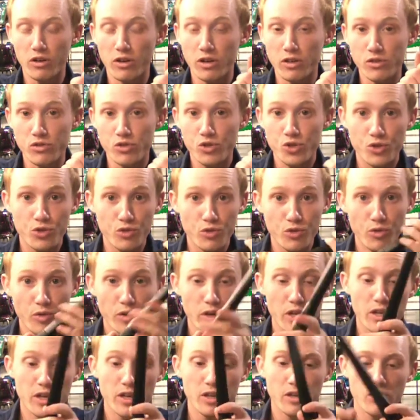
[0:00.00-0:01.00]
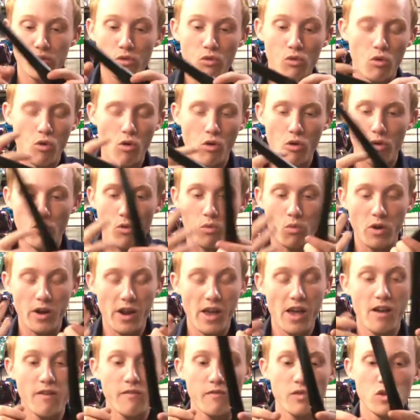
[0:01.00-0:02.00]
unscrewing it or what
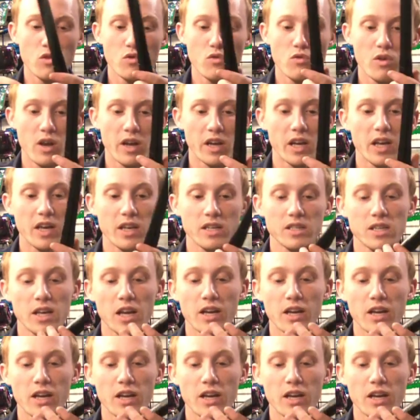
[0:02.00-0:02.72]
have you, I guess.